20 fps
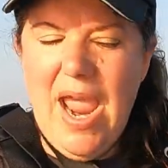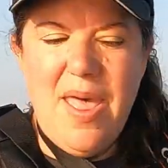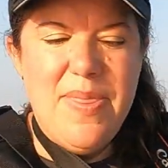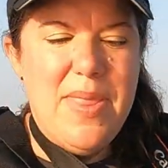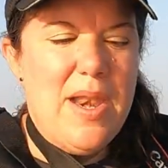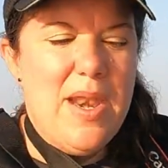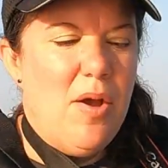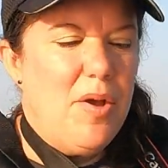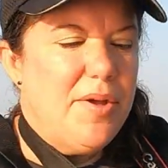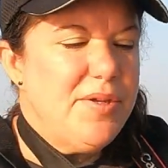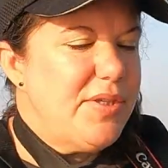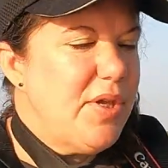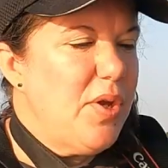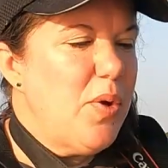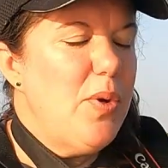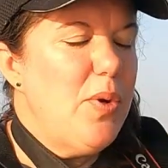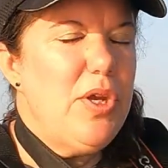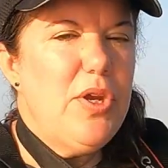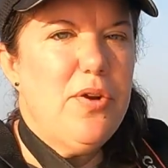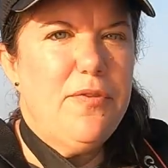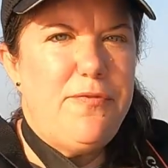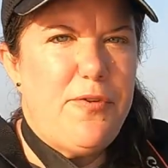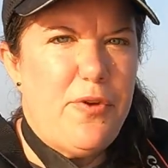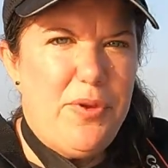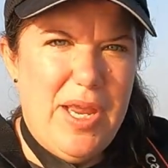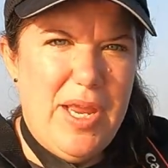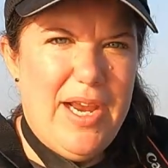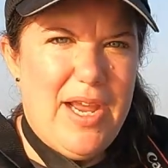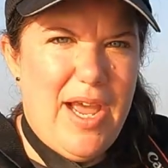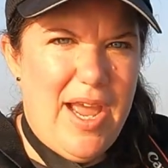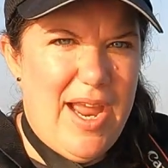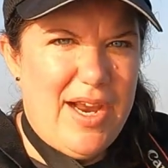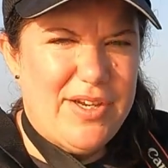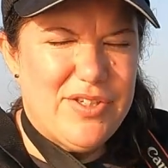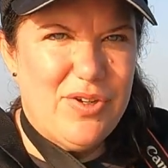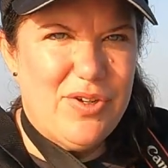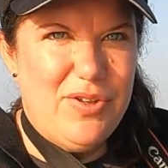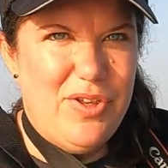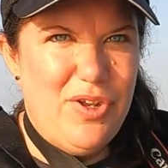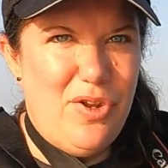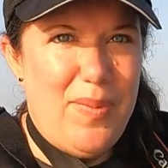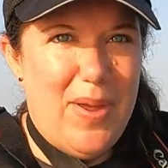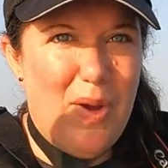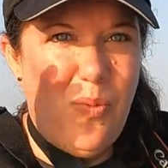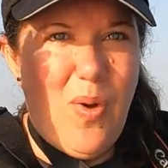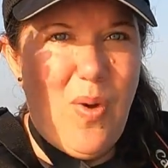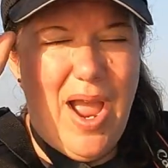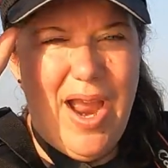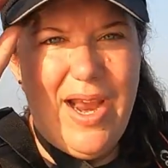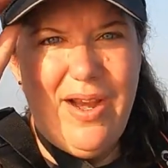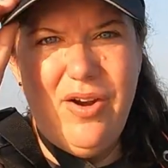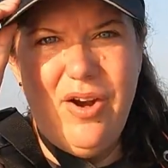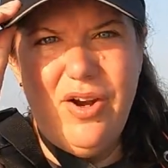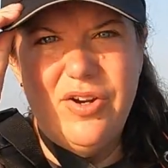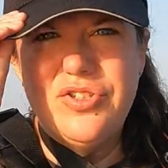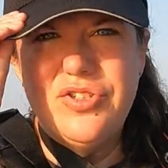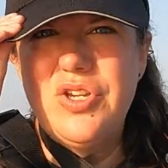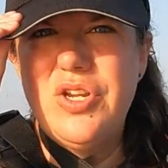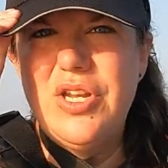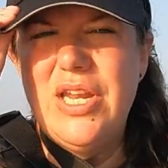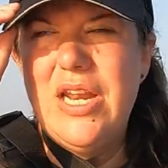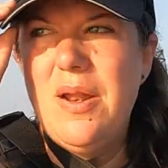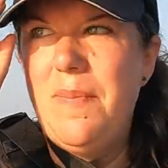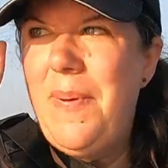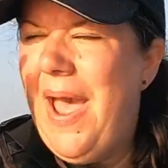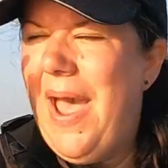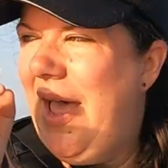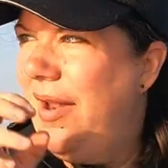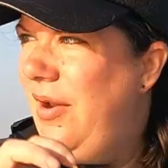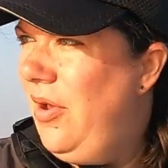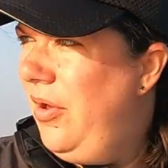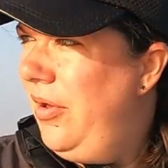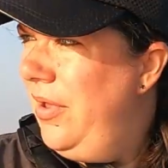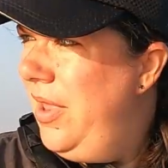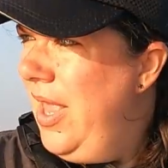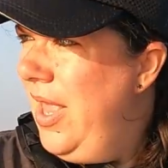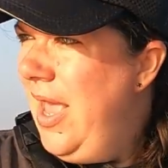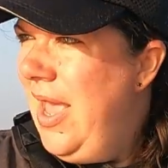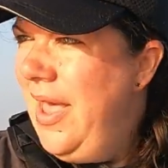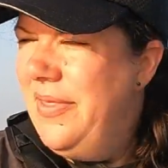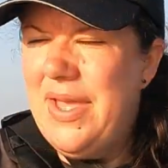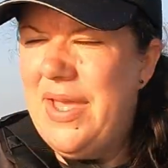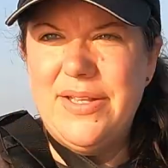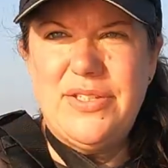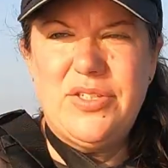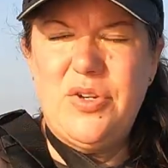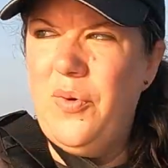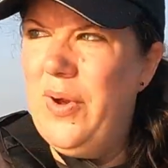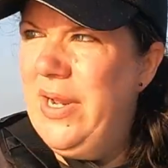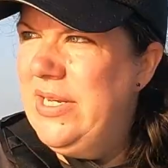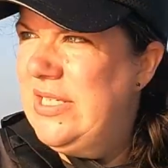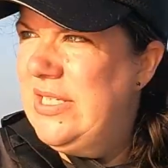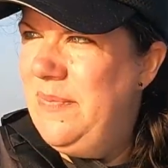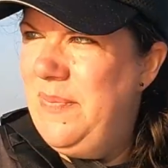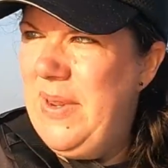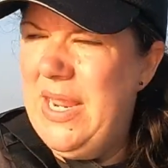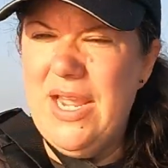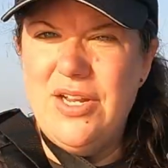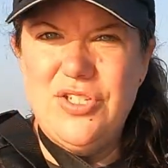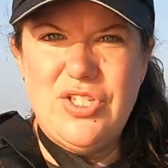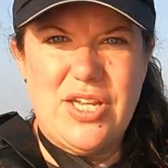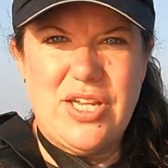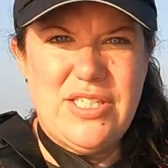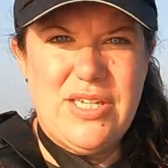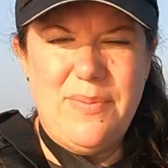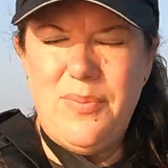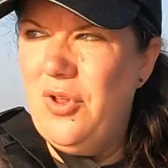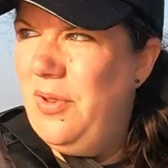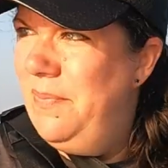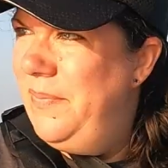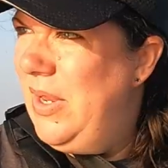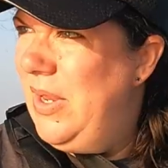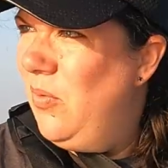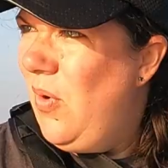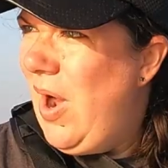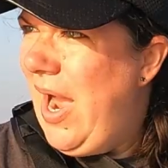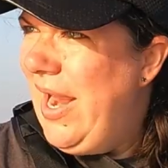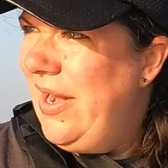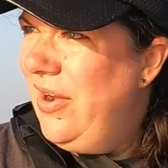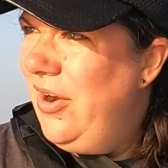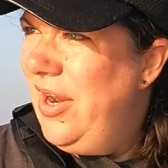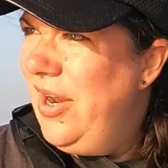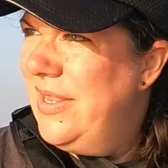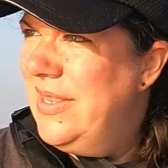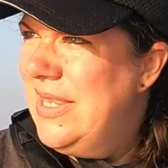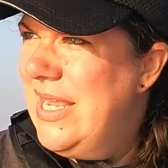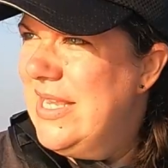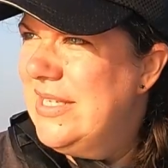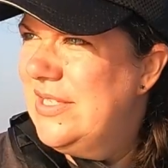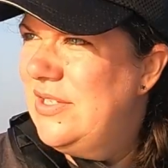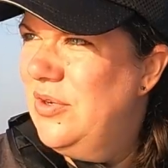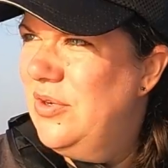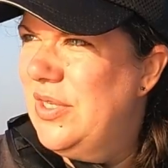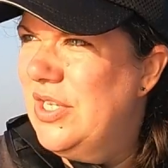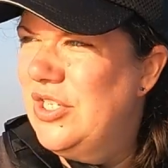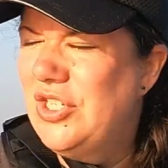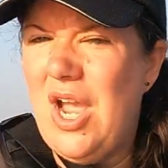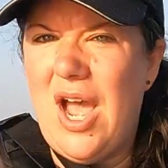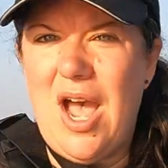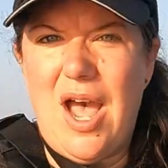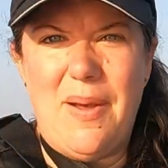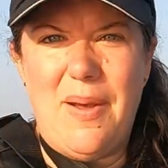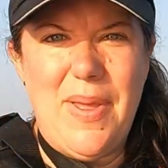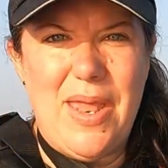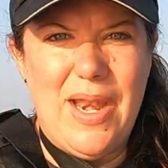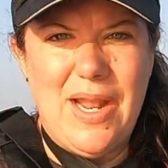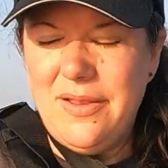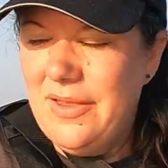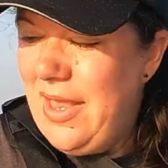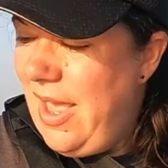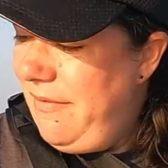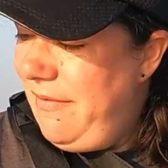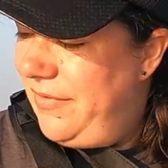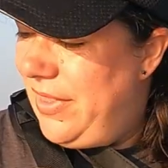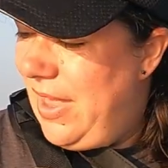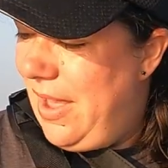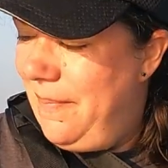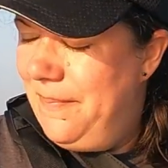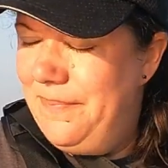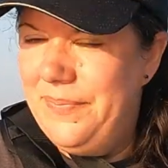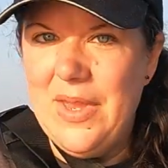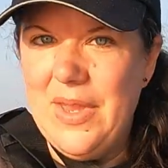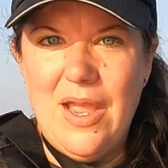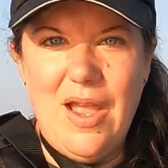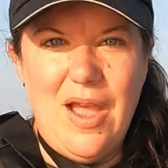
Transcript: And then also your folding kayaks are a little bit wider, so you need a paddle that's going to be adjustable and be wider, and these do the job, and I love them.